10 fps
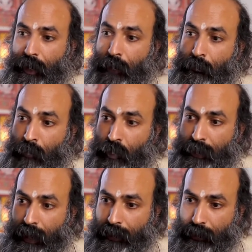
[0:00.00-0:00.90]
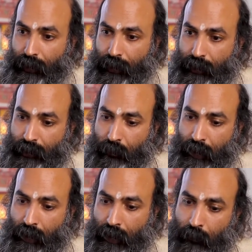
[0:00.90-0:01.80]
immortality is
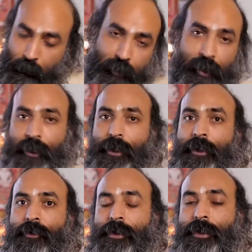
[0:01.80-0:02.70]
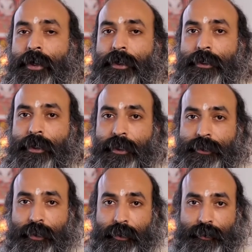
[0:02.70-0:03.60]
being imprinted into in our DNA
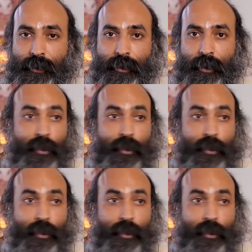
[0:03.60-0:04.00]
structure.